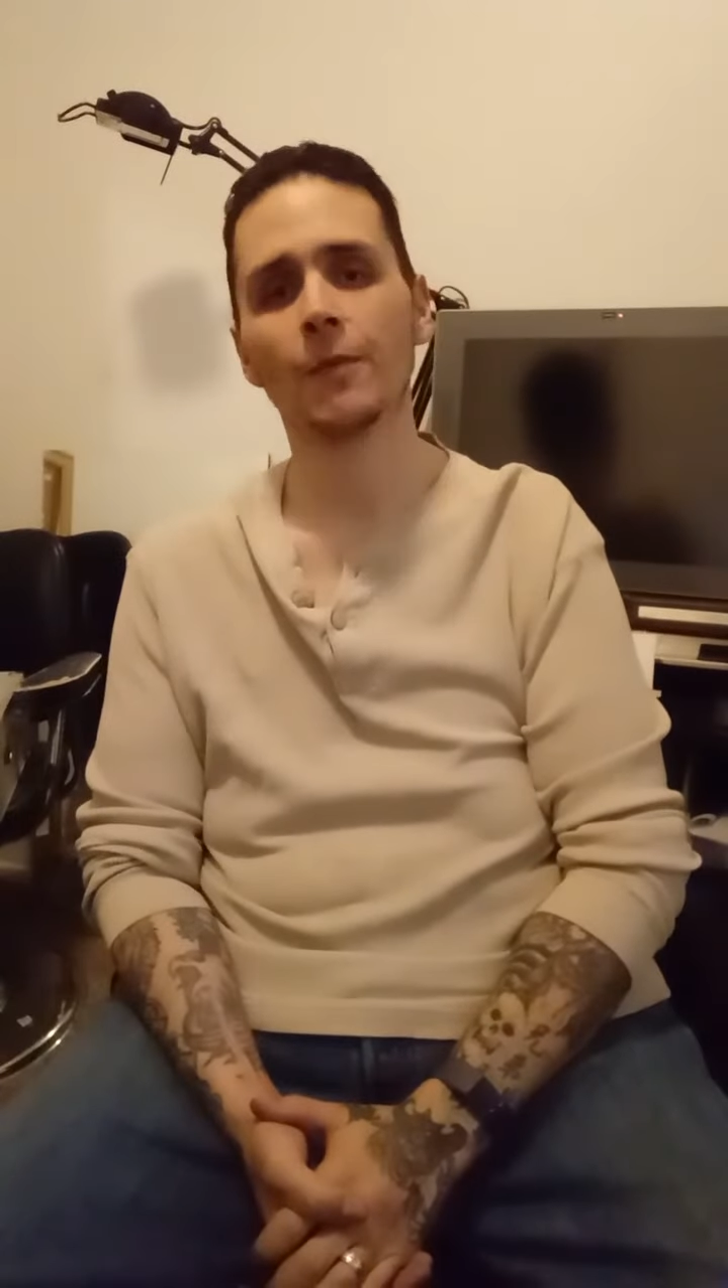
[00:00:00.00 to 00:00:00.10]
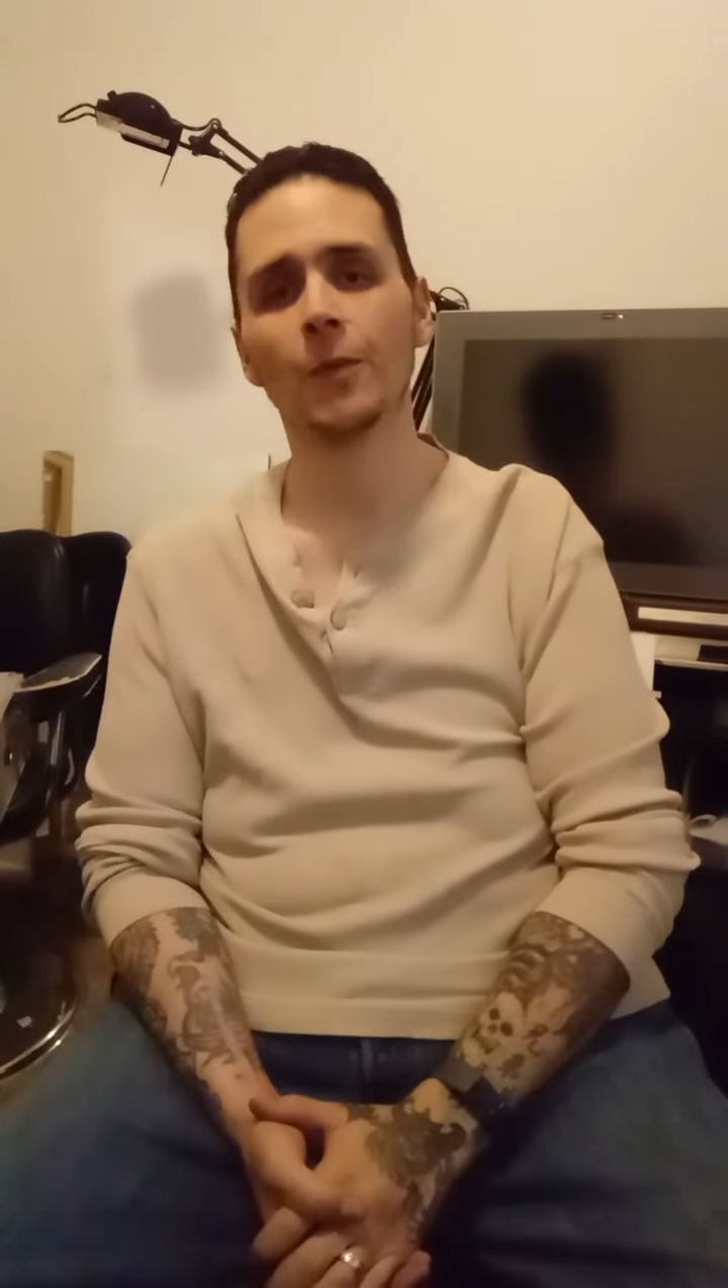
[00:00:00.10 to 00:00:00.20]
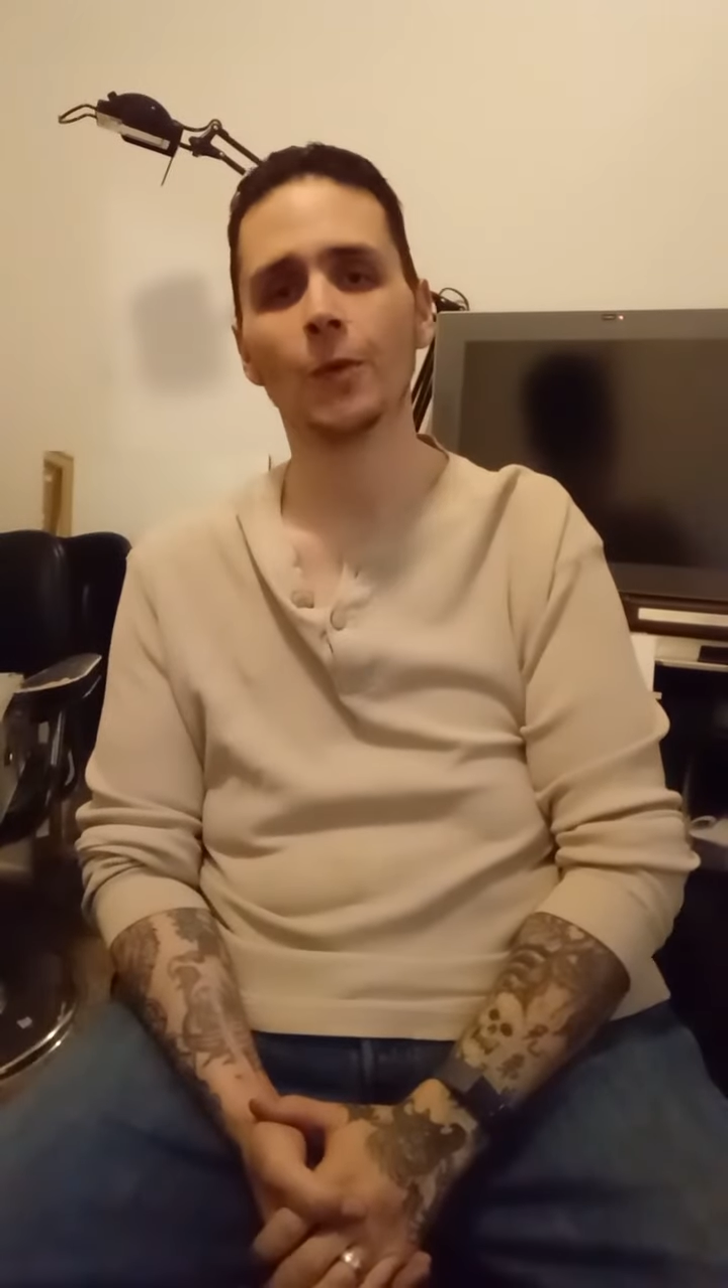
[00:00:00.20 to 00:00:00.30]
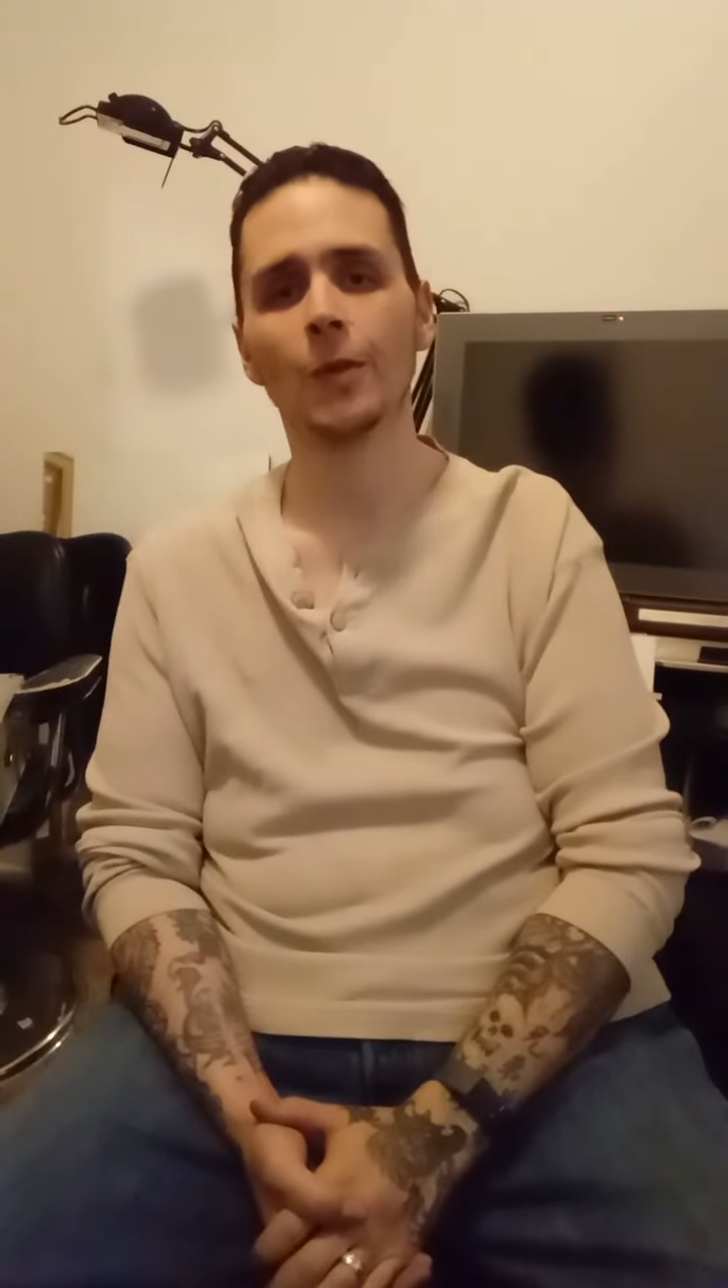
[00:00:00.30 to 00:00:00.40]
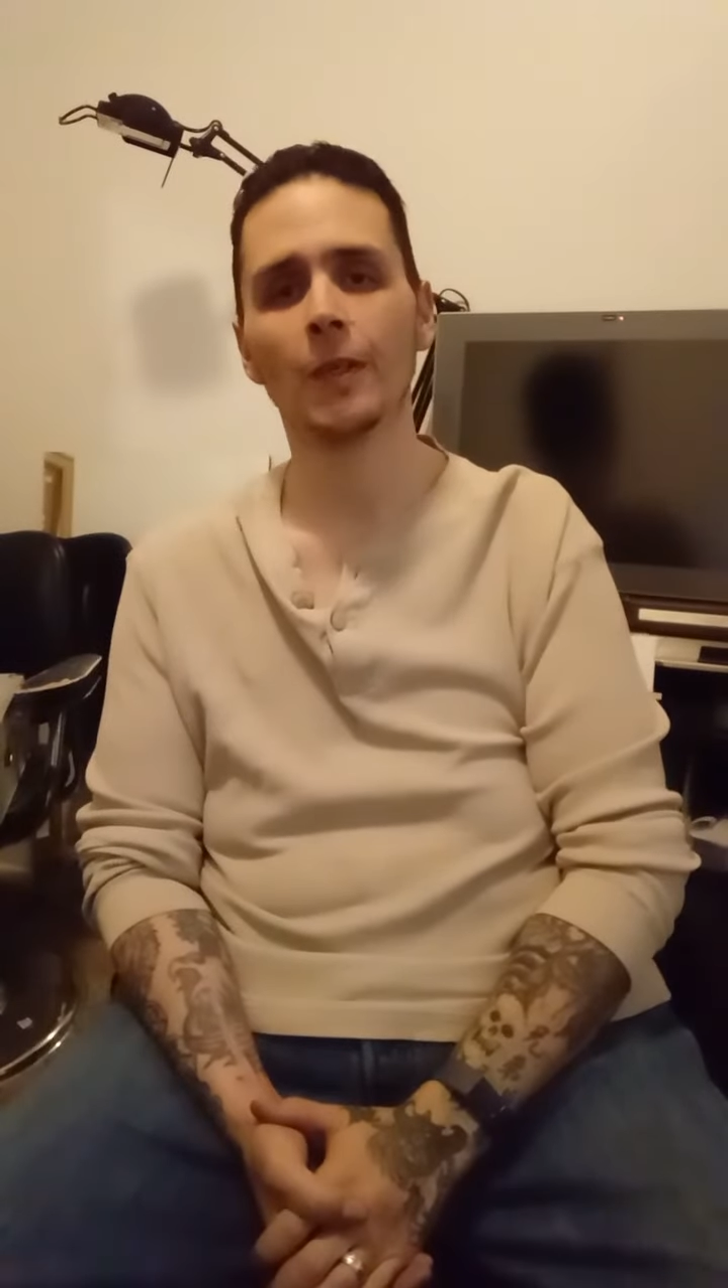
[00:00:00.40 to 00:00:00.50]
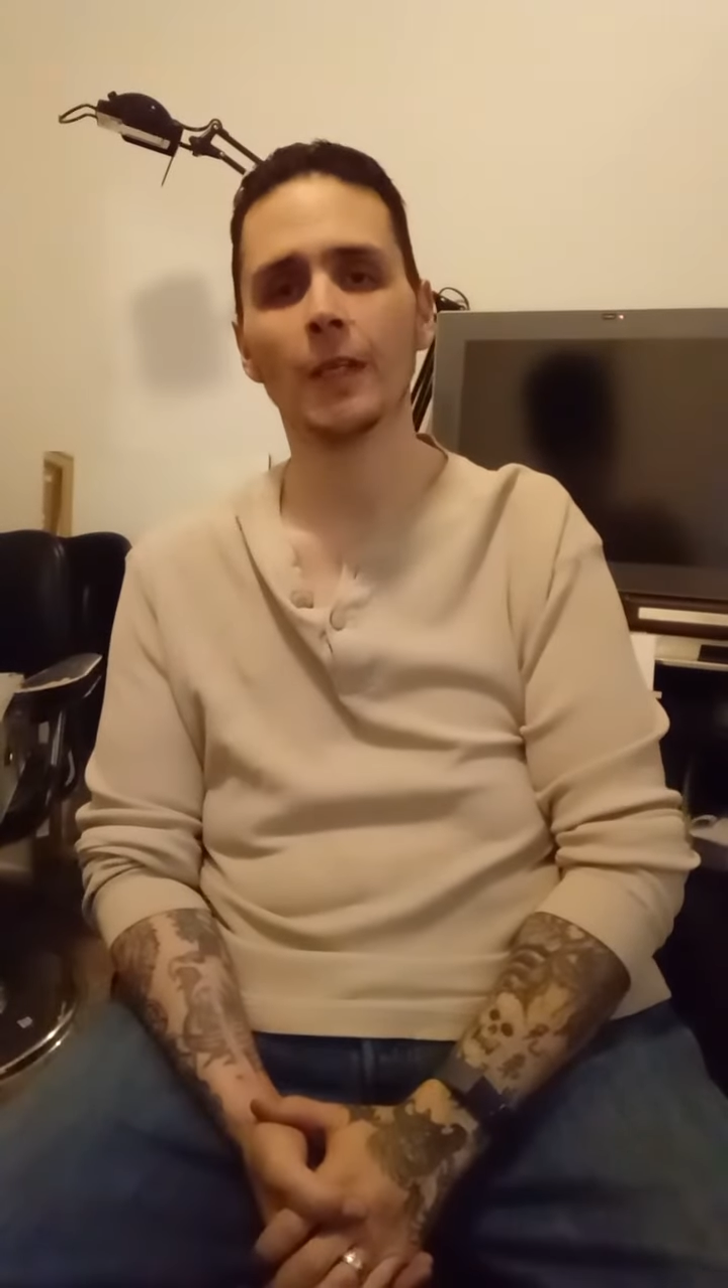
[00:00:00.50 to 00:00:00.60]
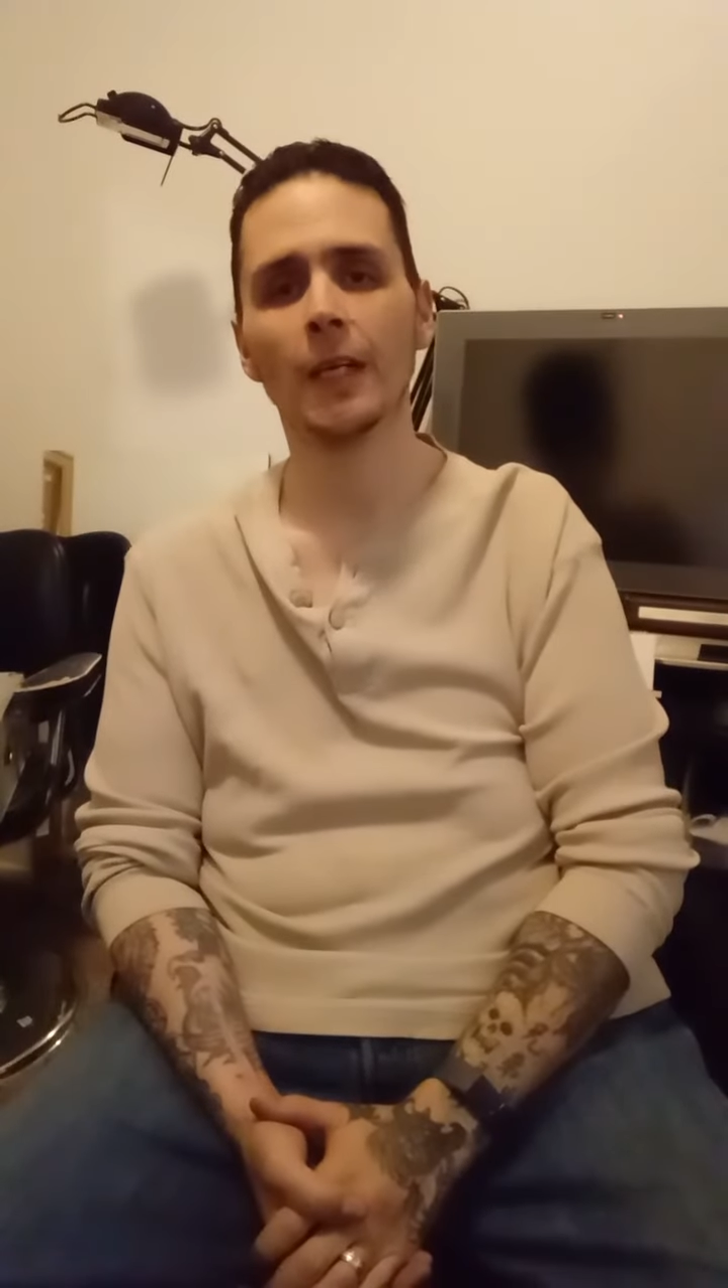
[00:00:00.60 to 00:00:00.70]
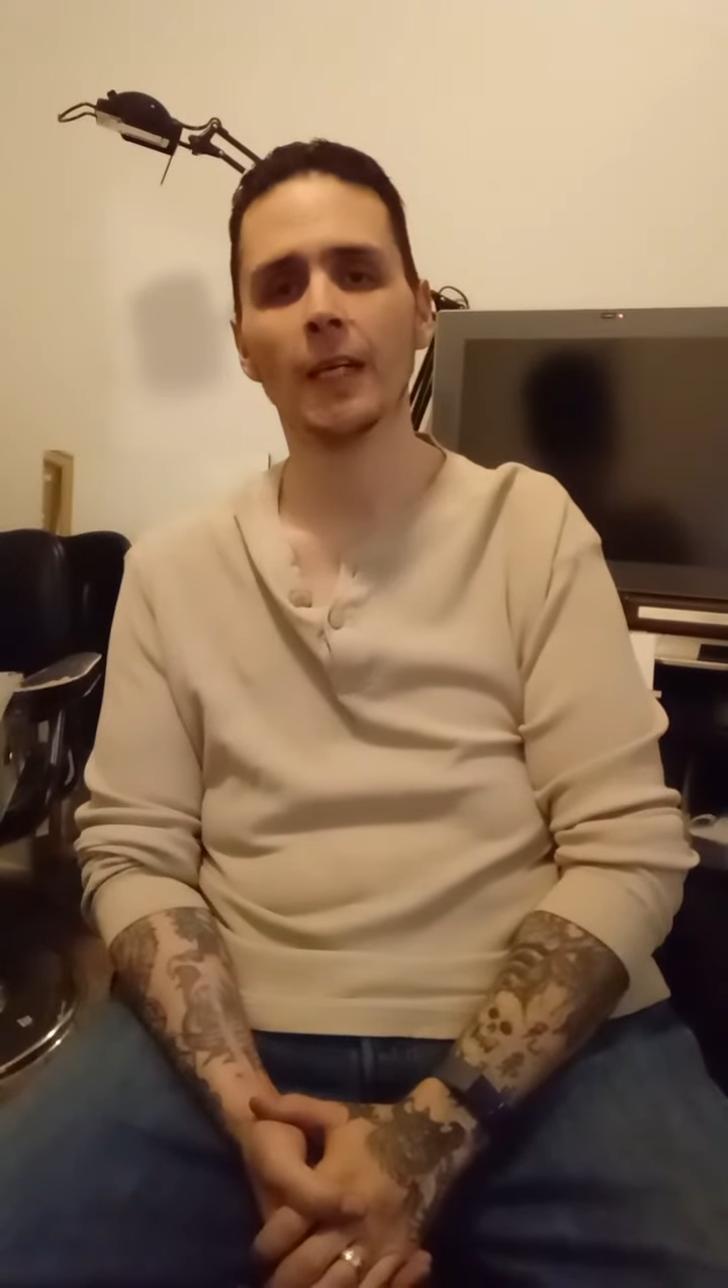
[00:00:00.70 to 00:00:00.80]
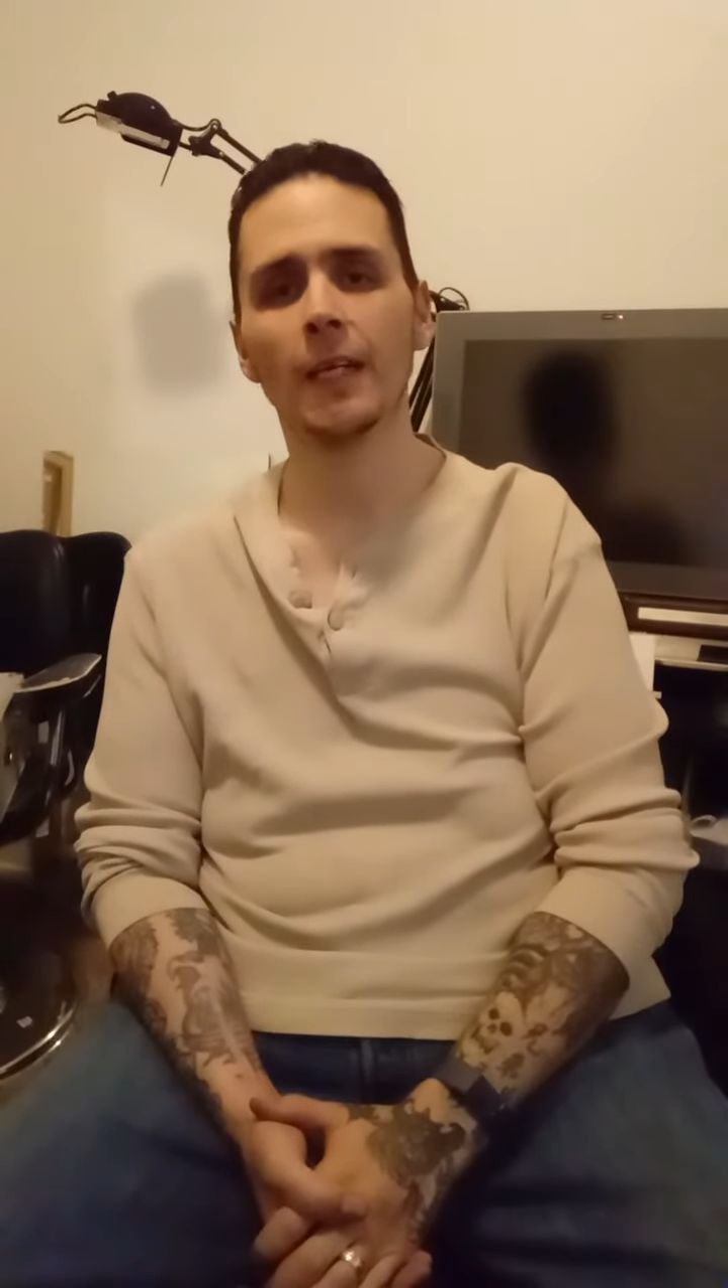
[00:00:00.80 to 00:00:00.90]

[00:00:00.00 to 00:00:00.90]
for